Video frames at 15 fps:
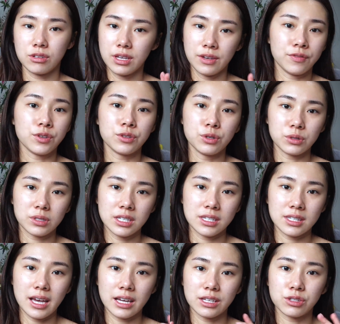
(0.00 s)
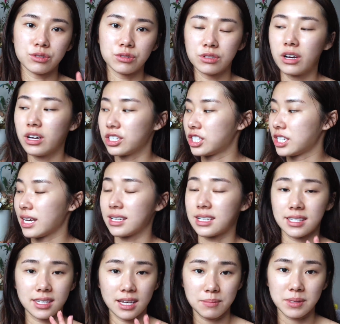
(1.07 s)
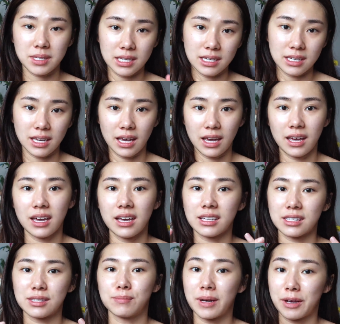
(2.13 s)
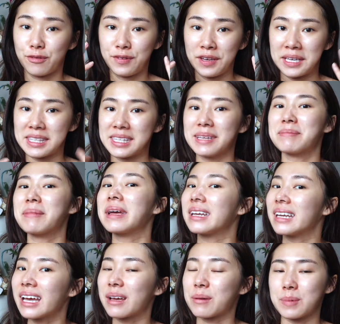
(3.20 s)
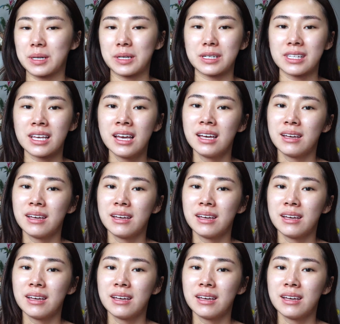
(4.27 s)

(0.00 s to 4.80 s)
if you notice, I do not share the same skincare as my face and my neck, because